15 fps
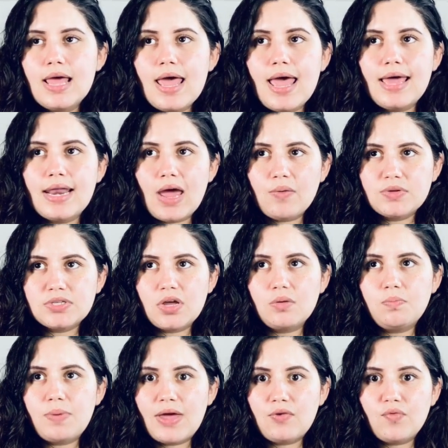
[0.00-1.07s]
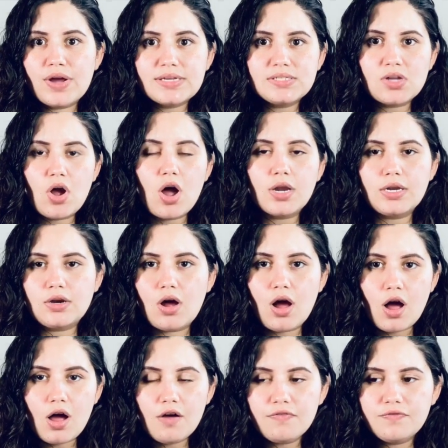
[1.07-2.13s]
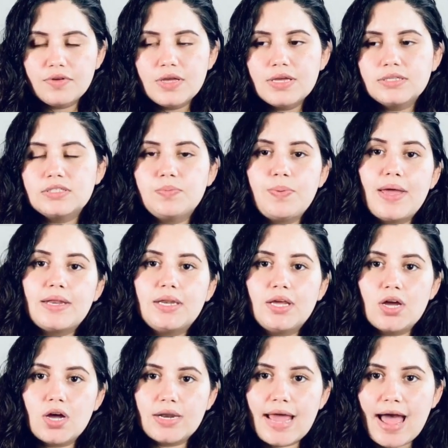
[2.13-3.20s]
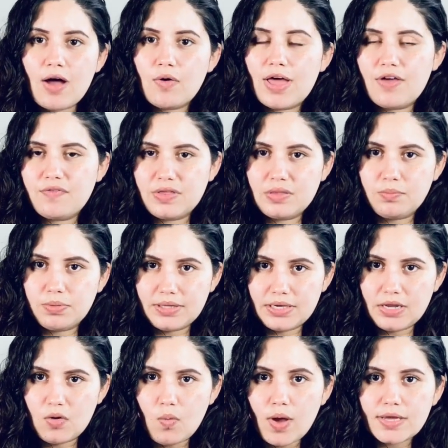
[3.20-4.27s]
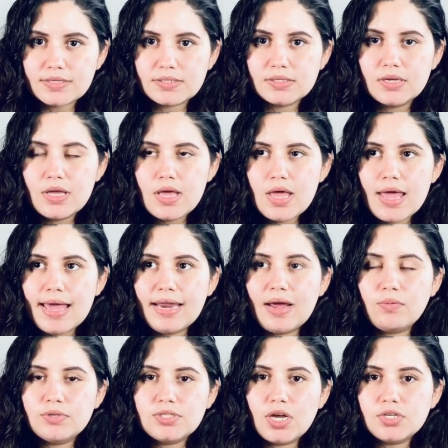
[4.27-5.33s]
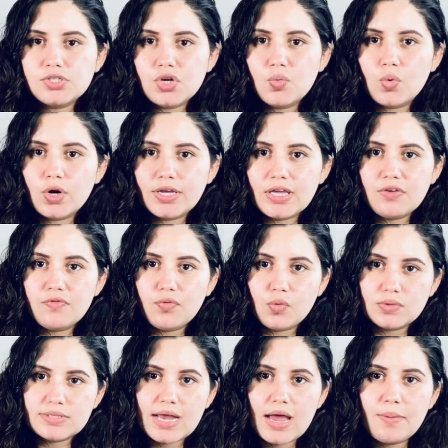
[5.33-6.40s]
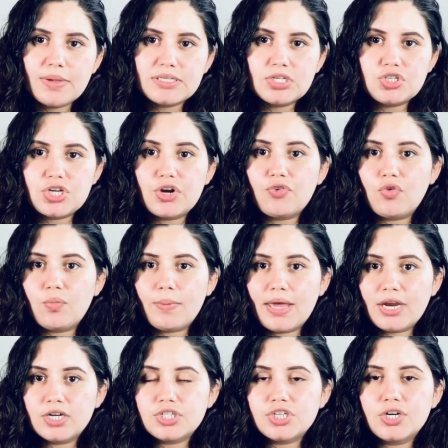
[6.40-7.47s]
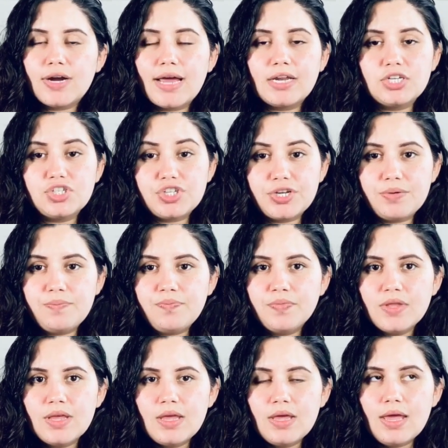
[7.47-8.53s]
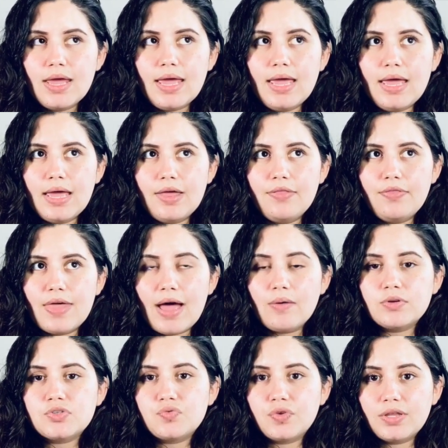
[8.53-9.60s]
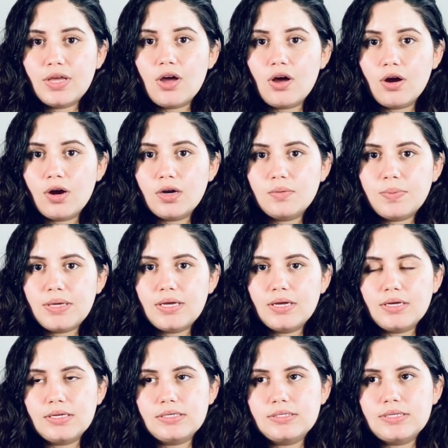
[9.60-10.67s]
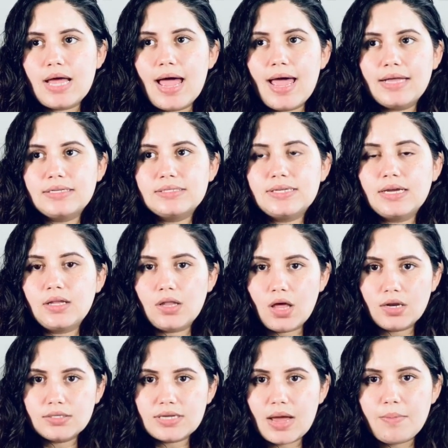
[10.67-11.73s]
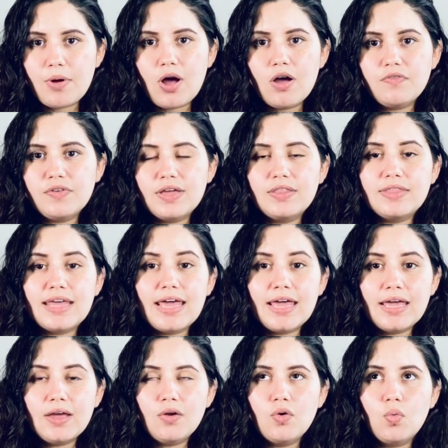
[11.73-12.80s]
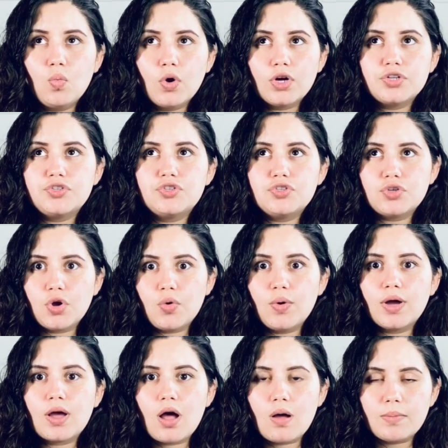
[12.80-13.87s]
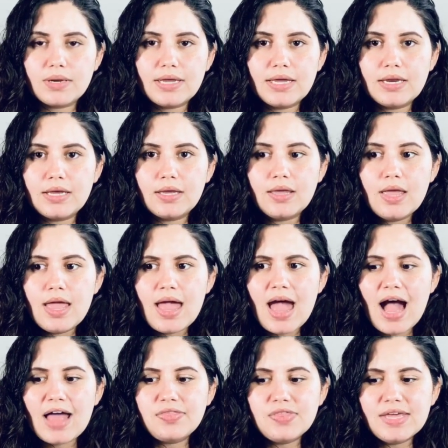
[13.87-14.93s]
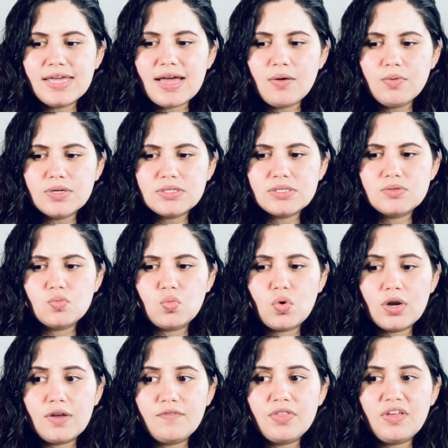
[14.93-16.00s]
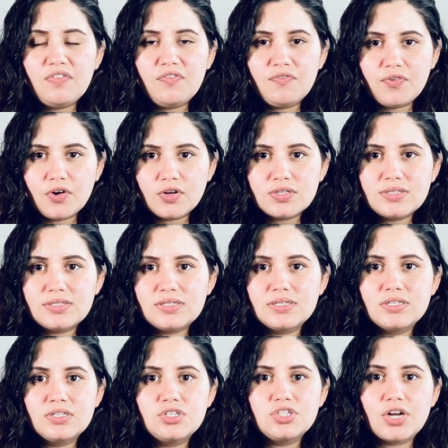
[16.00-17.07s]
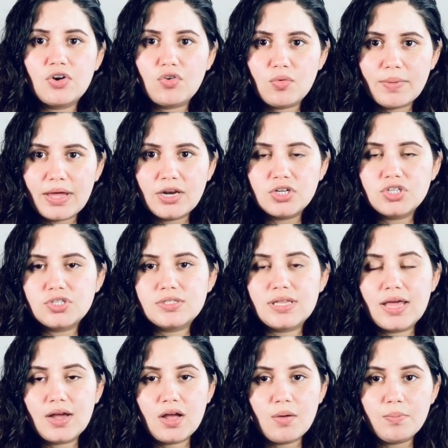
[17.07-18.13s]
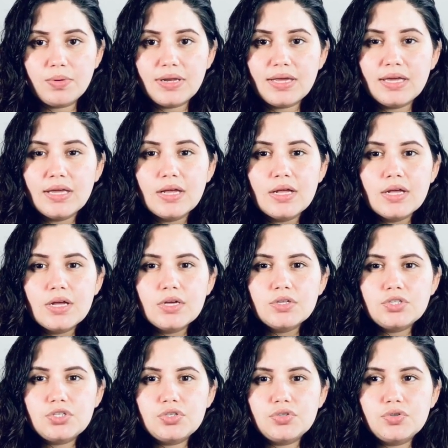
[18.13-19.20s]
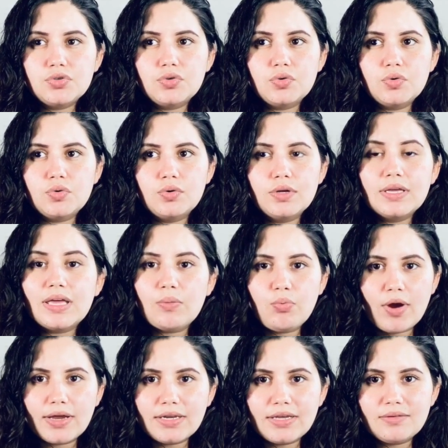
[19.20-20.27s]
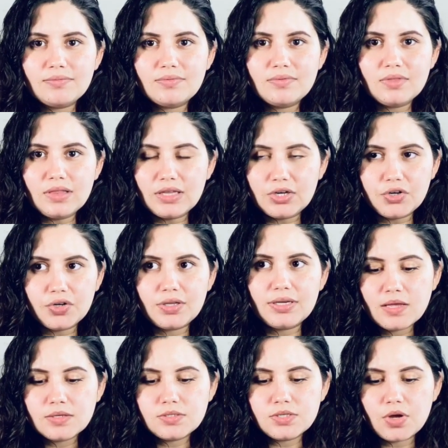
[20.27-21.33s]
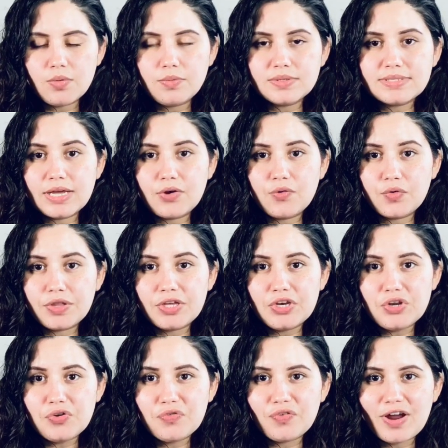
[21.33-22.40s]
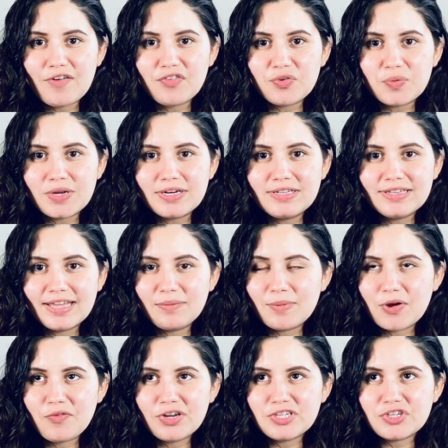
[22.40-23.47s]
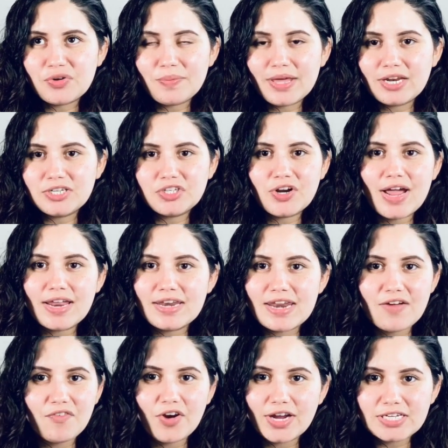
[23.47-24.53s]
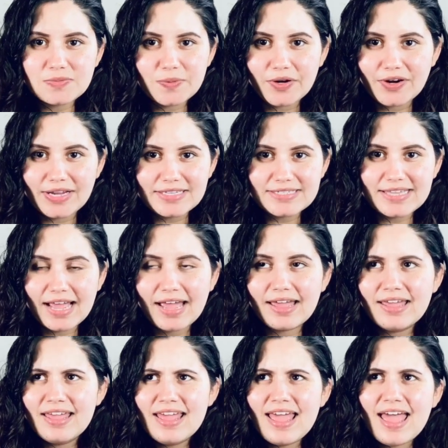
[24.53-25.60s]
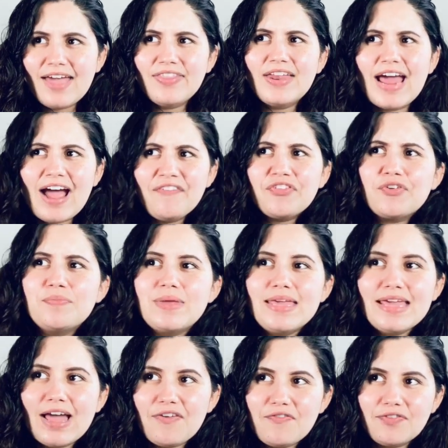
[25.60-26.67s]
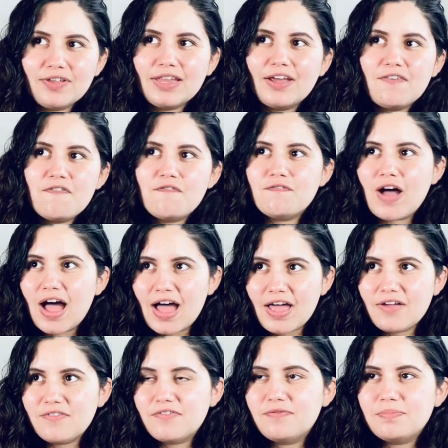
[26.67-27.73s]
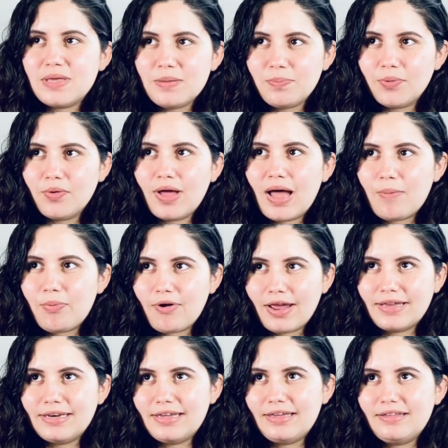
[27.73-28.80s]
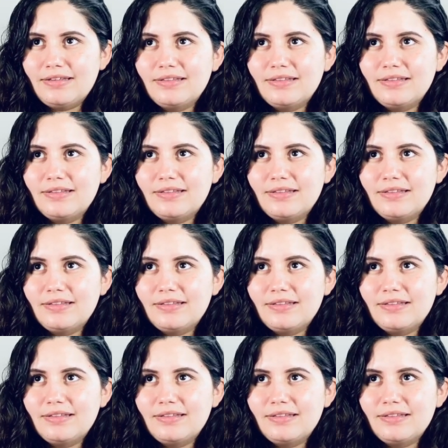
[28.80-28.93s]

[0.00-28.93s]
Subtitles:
And I was on bed rest on and off, depending on how heavy the bleeding was. And I was also working full-time as a general manager at a gym. And that was really hard because I had to take a lot of time off, and they were so accommodating. I think I was one of the first general managers in that company to get pregnant, literally. So it was like really new for everyone. Like, my regional manager had never experienced that. And then after me, I feel like 5 people got pregnant.